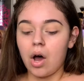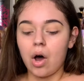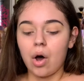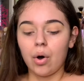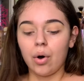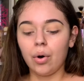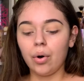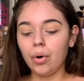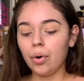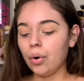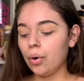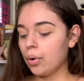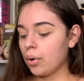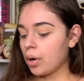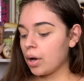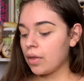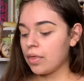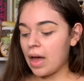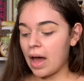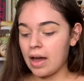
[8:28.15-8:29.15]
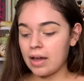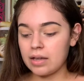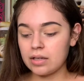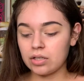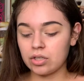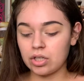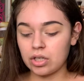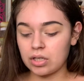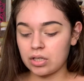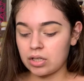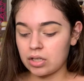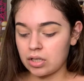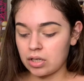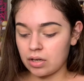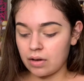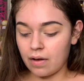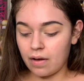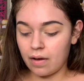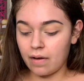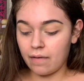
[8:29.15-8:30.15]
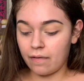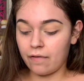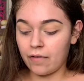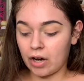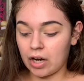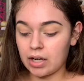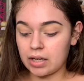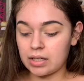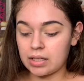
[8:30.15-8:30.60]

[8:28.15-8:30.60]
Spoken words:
whew, that is just freaking